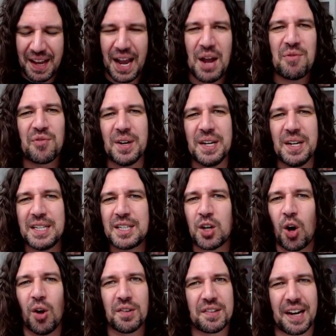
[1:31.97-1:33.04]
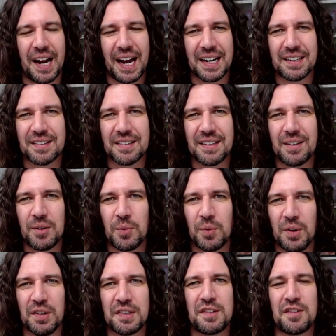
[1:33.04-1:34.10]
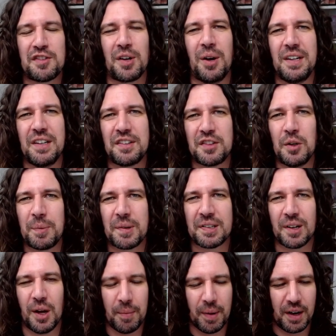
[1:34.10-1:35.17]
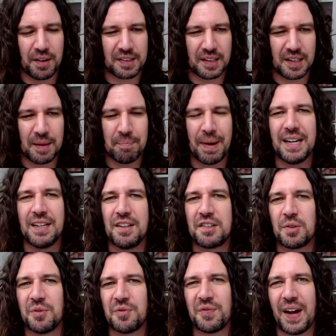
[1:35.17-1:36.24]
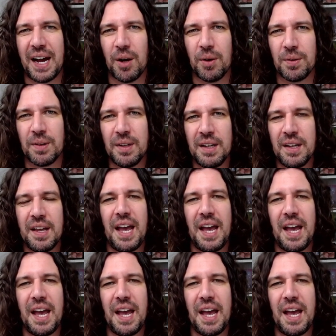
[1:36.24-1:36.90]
every contact was shown in super slow motion and then made into a foul.